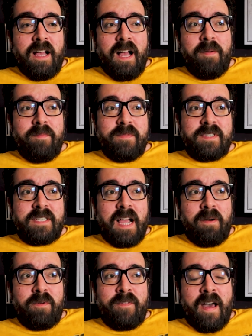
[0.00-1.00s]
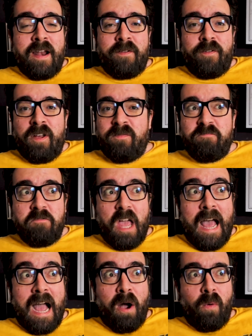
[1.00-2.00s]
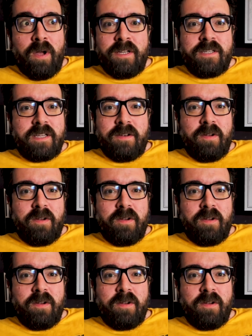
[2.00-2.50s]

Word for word: Um, sat with Anna for hours